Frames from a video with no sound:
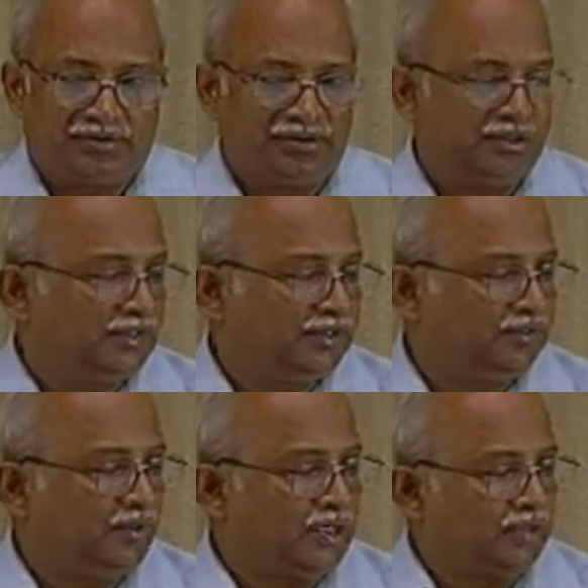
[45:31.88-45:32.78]
This is
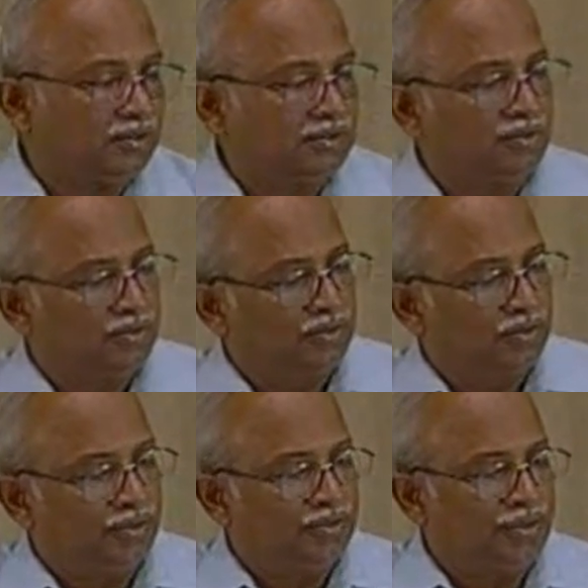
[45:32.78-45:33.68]
one
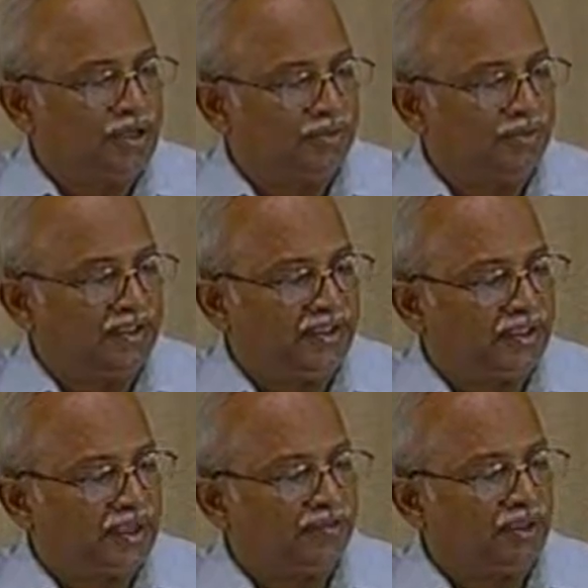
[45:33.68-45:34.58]
which you have to be very
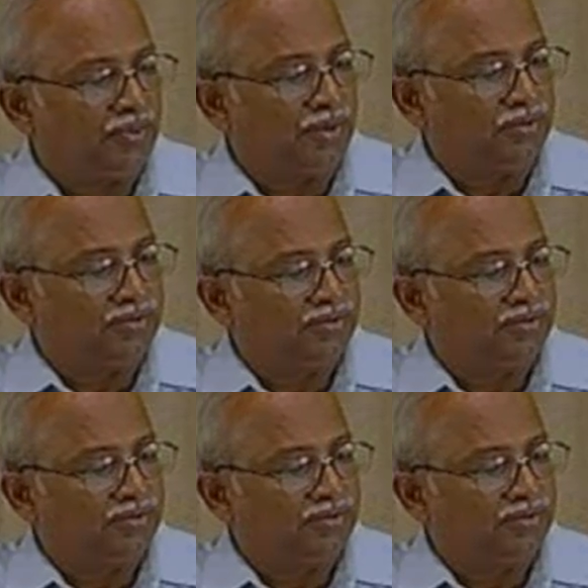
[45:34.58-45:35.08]
careful about.